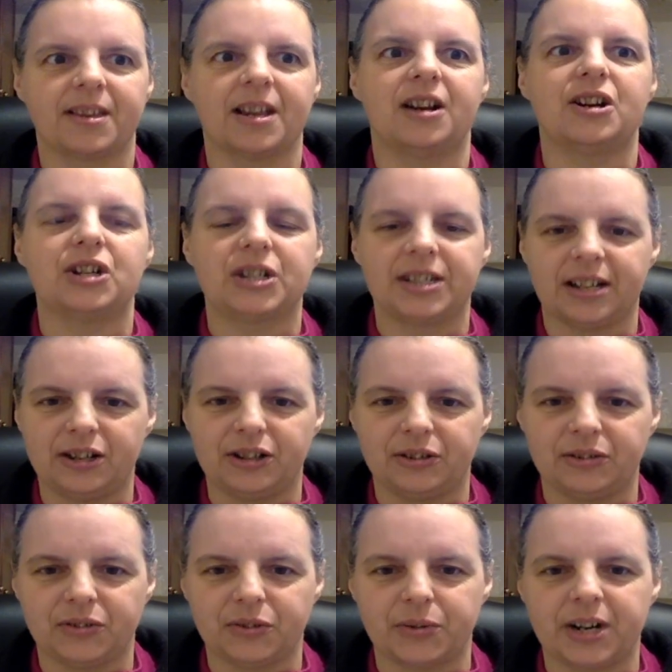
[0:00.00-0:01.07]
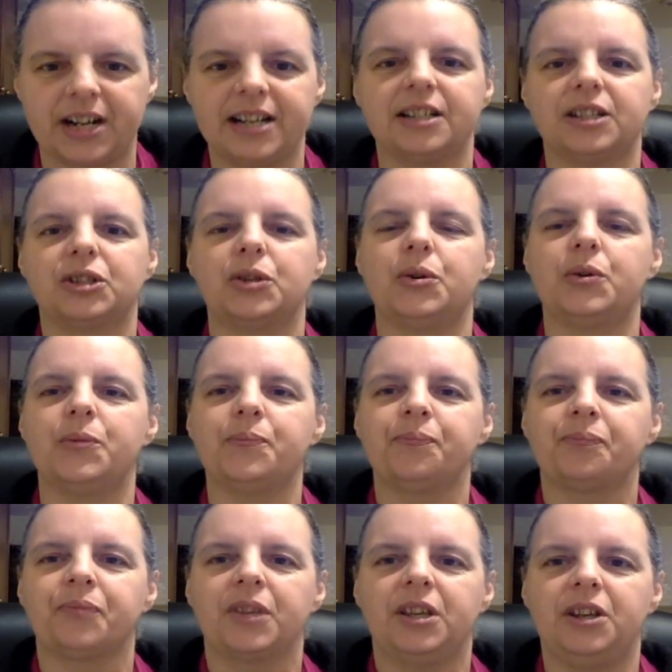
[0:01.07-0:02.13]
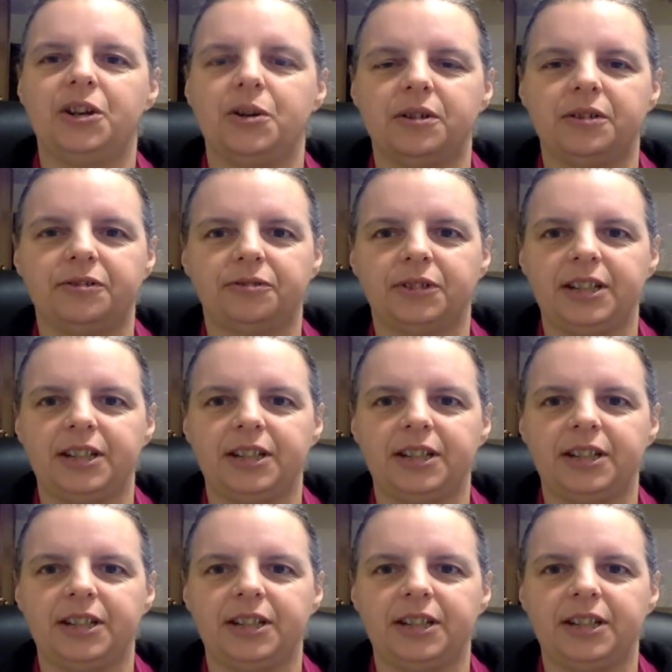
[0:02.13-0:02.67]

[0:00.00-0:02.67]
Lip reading: ourselves, right? So, you know,